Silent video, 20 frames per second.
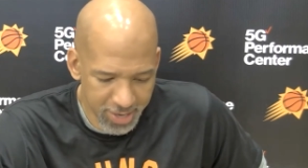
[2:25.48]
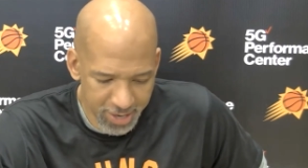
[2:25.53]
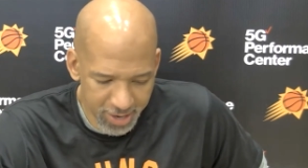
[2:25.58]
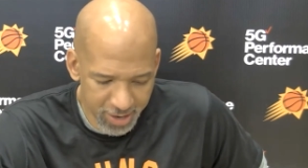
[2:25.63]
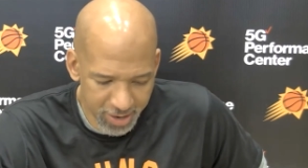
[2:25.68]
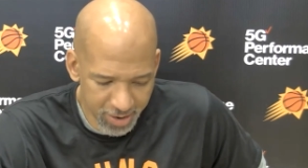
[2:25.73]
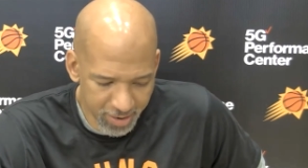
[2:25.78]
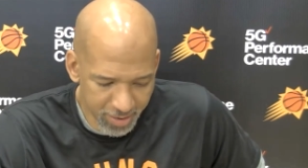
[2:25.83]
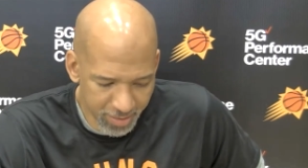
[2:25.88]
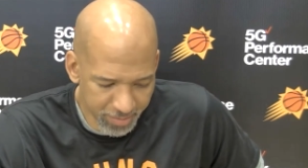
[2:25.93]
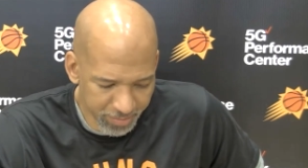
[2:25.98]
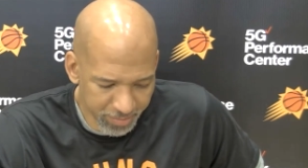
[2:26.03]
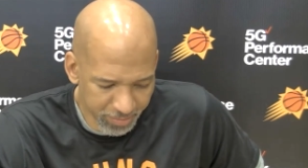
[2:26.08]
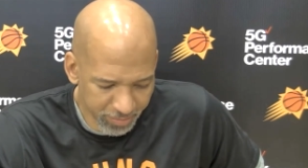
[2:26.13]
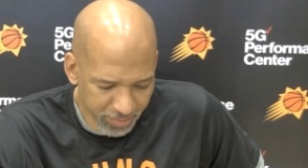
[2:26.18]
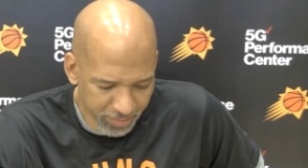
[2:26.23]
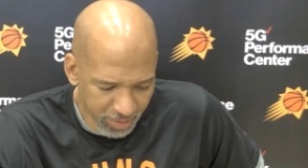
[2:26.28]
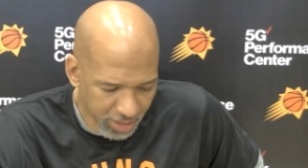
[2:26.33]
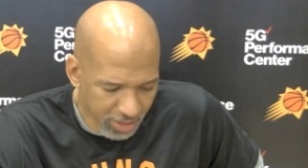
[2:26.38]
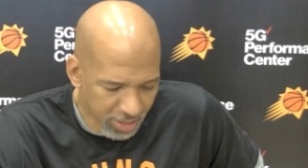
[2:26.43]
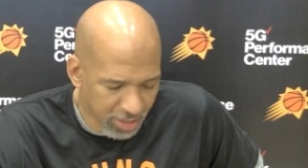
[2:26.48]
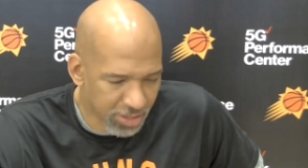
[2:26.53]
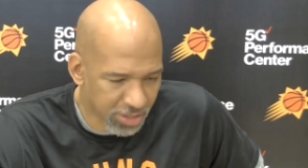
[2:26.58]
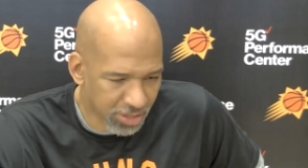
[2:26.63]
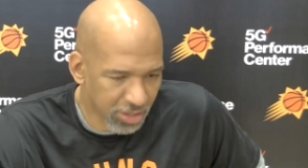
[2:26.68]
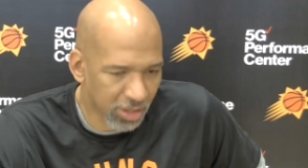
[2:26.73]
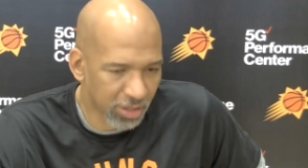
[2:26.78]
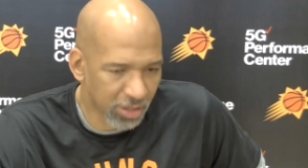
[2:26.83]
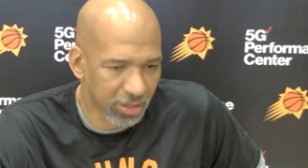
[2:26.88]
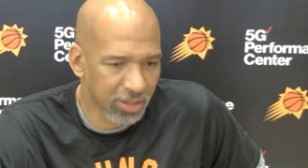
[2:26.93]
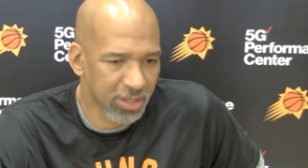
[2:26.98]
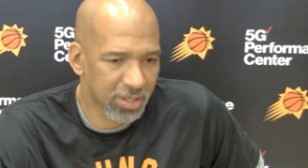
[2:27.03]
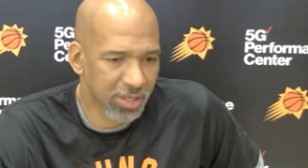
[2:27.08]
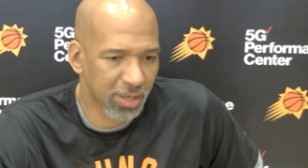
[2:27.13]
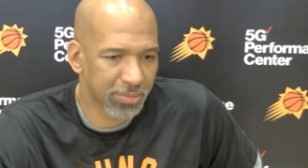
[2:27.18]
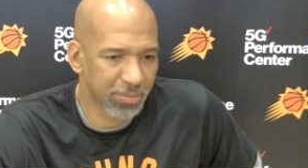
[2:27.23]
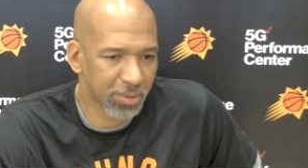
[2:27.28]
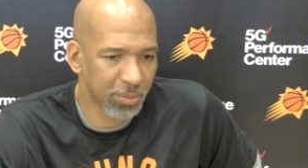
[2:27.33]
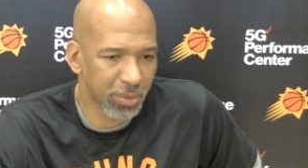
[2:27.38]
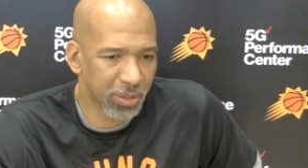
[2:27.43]
Um, it is certainly
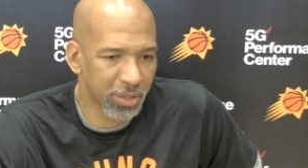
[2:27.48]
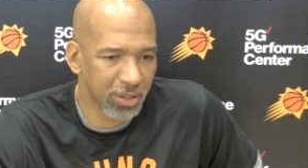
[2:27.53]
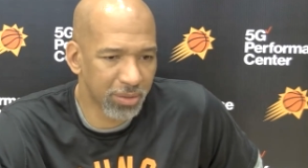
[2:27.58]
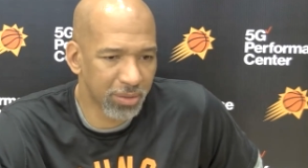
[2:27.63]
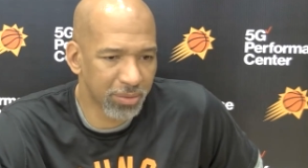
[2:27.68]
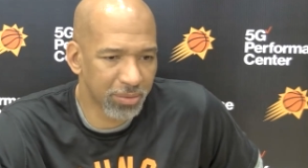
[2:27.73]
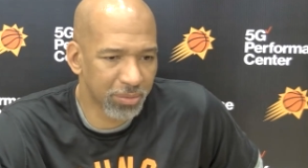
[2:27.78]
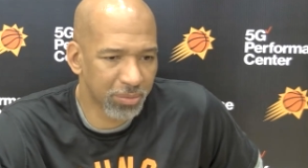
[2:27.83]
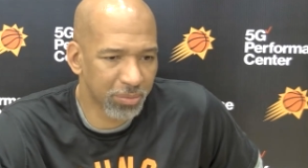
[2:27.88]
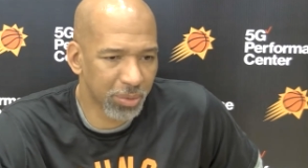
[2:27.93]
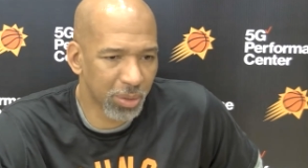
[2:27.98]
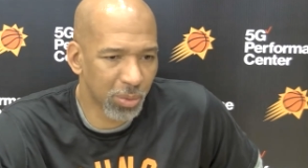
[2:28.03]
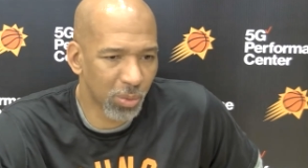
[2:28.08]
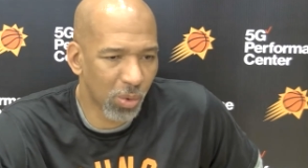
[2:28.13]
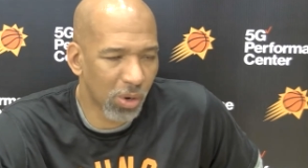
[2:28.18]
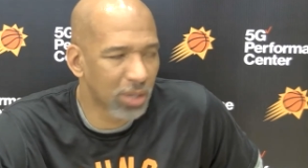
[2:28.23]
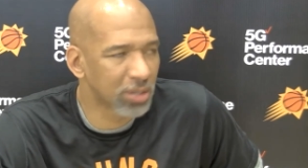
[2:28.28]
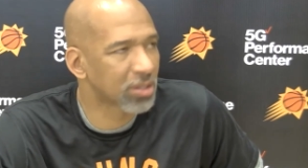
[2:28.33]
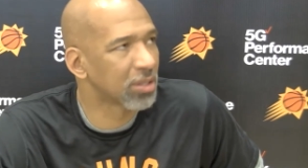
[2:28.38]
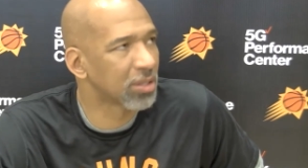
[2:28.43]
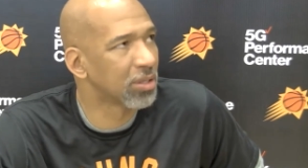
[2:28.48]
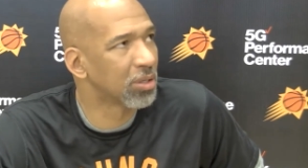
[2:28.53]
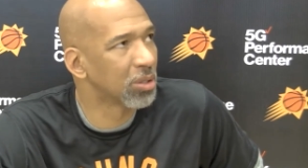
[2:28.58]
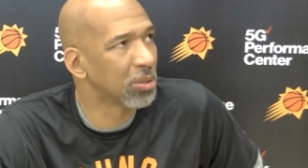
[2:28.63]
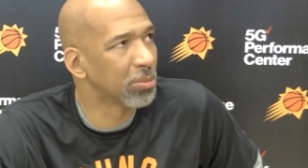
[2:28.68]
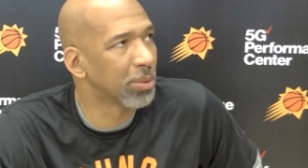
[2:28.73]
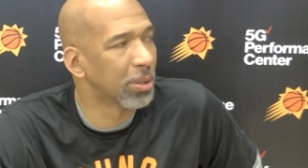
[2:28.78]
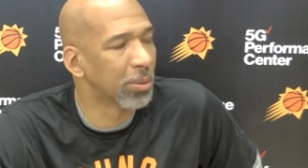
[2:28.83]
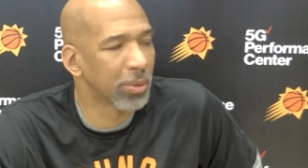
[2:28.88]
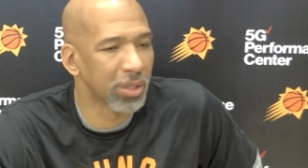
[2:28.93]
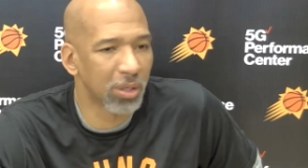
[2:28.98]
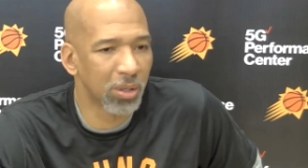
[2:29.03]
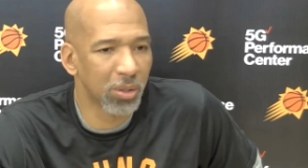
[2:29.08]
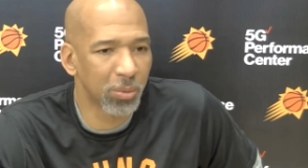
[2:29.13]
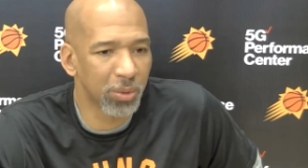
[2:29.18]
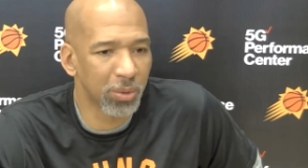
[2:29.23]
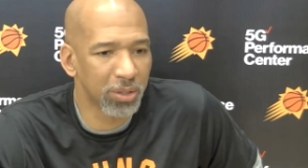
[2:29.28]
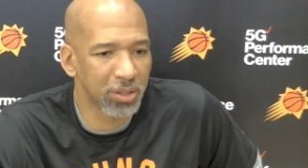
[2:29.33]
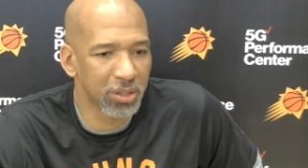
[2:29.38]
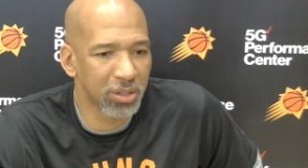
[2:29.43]
something we we want to do, but we don't
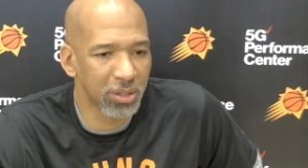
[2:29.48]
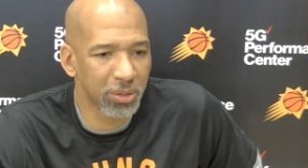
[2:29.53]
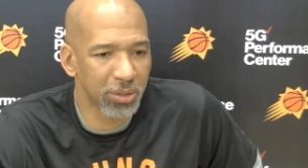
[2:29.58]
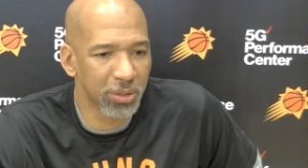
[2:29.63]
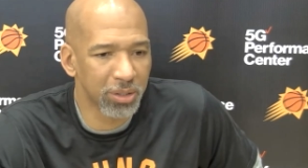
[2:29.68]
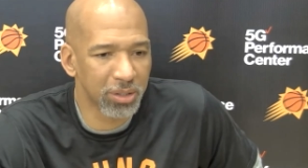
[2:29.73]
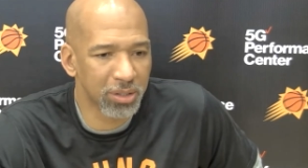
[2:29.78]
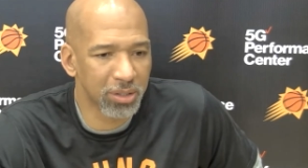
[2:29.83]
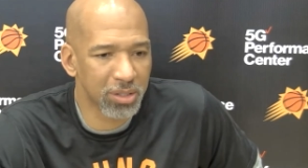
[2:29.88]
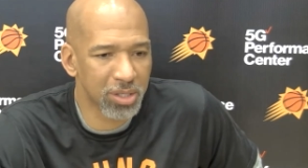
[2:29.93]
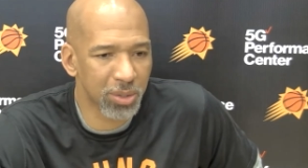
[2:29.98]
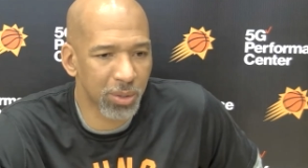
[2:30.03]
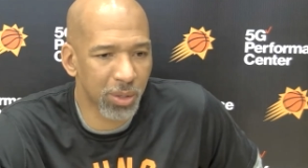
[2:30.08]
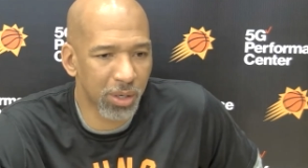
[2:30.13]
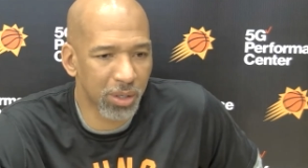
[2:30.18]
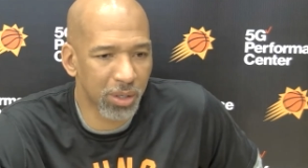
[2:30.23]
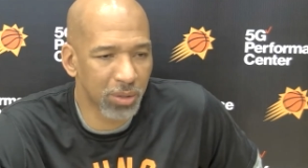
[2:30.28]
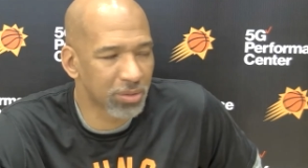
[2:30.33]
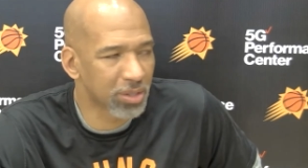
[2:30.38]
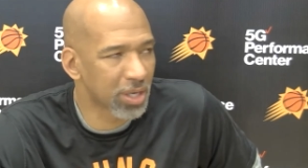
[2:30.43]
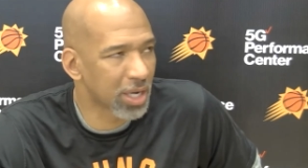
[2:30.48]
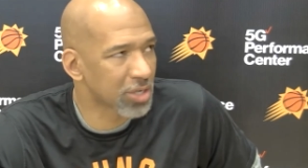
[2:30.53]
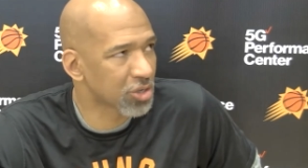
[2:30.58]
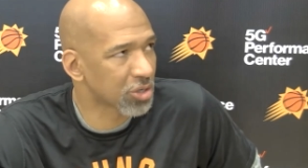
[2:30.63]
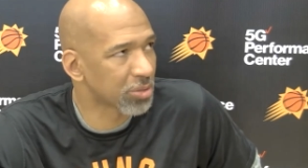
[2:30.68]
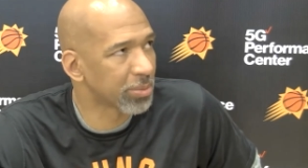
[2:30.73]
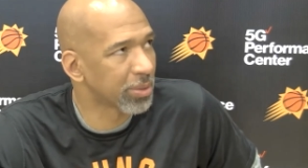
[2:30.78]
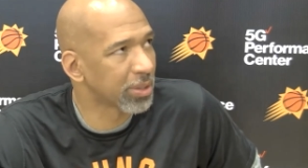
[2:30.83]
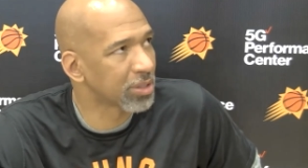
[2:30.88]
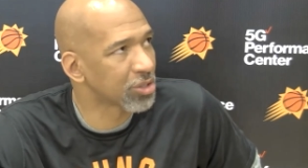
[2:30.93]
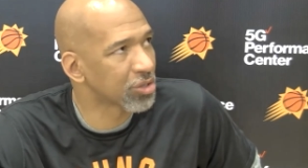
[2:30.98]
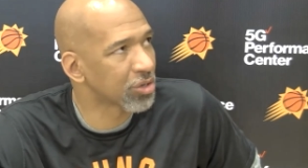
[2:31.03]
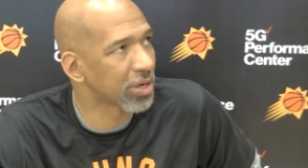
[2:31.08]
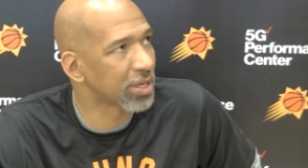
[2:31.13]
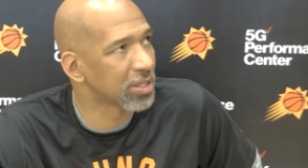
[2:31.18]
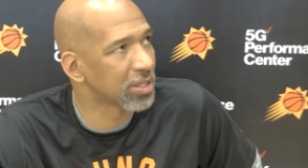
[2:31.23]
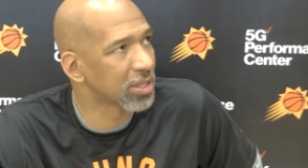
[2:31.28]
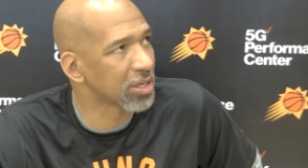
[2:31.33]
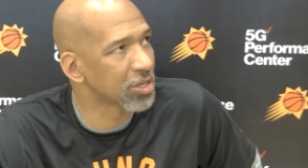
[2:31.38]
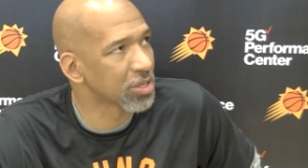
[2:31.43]
want to do it to our own detriment in
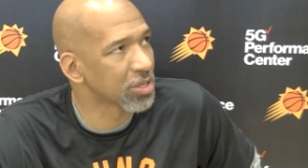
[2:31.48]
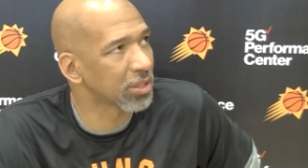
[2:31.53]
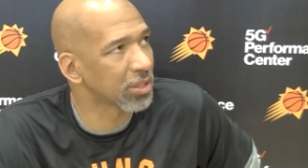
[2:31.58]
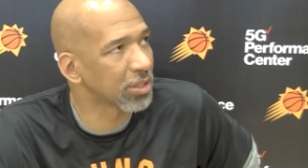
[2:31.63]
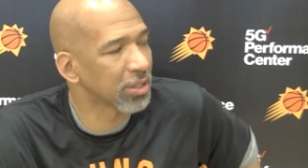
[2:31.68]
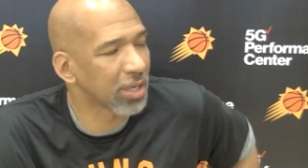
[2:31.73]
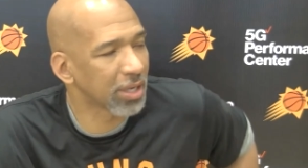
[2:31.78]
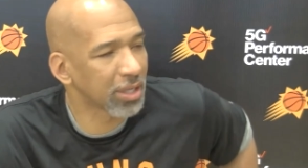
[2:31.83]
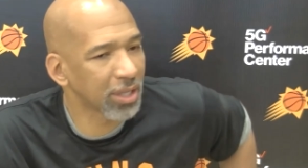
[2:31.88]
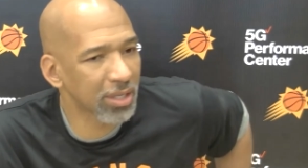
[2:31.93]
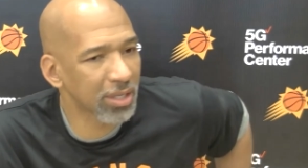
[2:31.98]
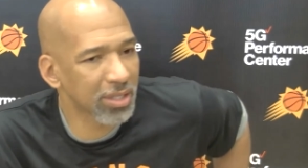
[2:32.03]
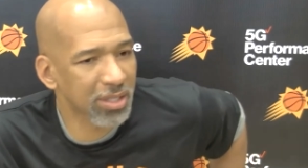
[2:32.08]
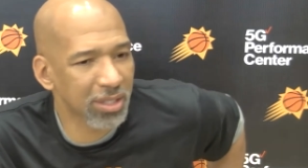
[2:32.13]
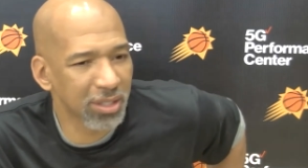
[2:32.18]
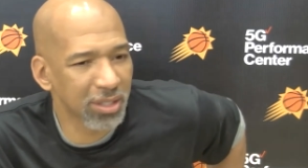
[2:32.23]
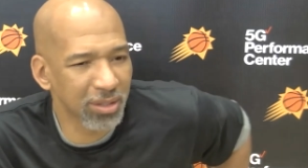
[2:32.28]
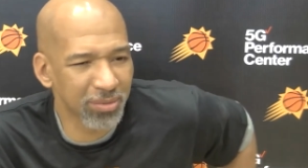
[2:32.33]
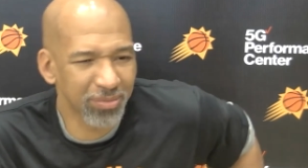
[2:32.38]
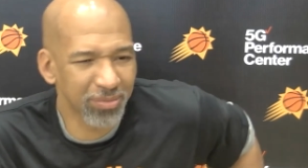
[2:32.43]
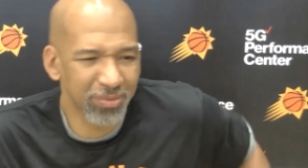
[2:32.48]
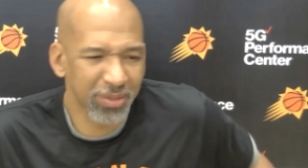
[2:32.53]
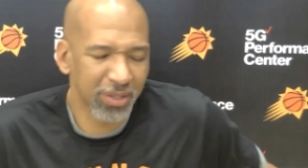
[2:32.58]
transition. That, that's the